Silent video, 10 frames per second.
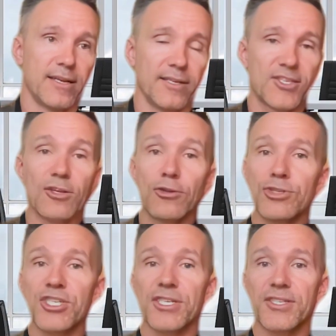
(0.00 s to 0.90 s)

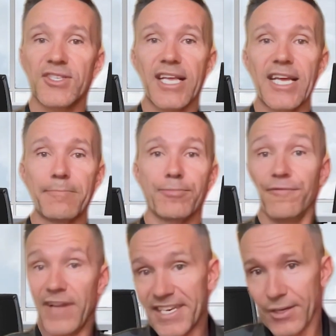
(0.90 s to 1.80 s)
solutions that
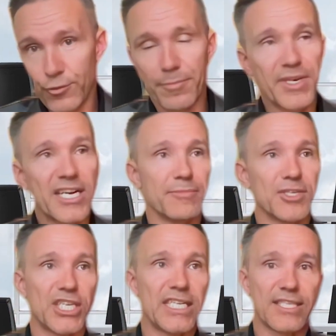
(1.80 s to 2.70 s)
prevent equipment and
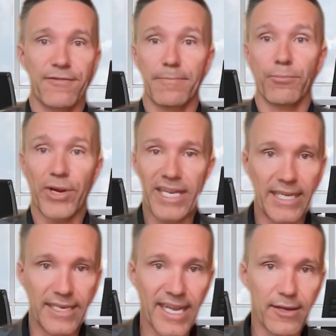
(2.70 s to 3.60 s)
machines from
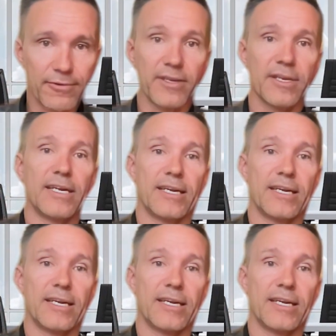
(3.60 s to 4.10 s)
breaking down,